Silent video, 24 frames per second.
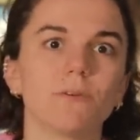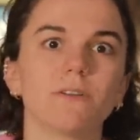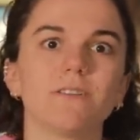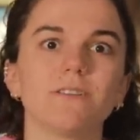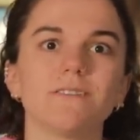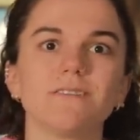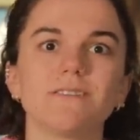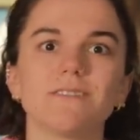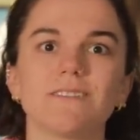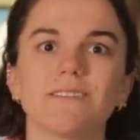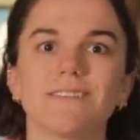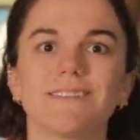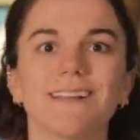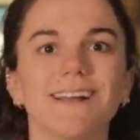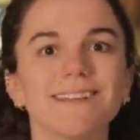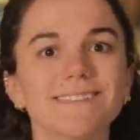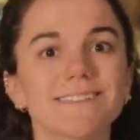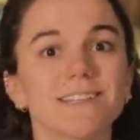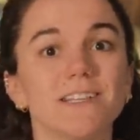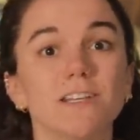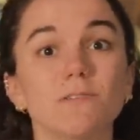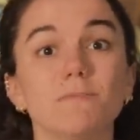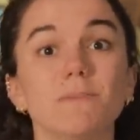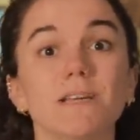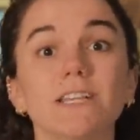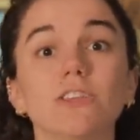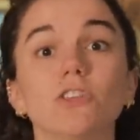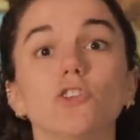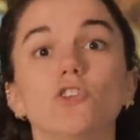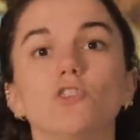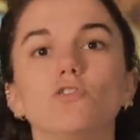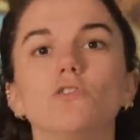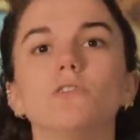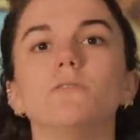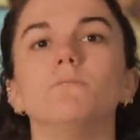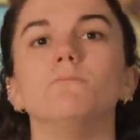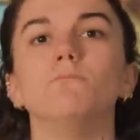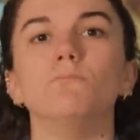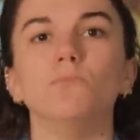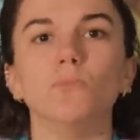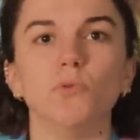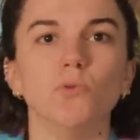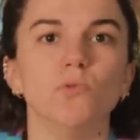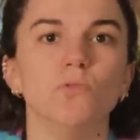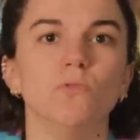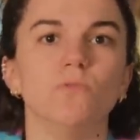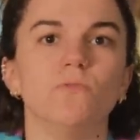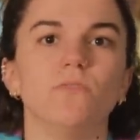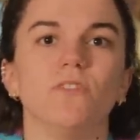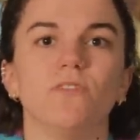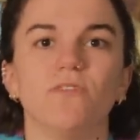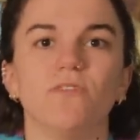because that's gonna mean that you can move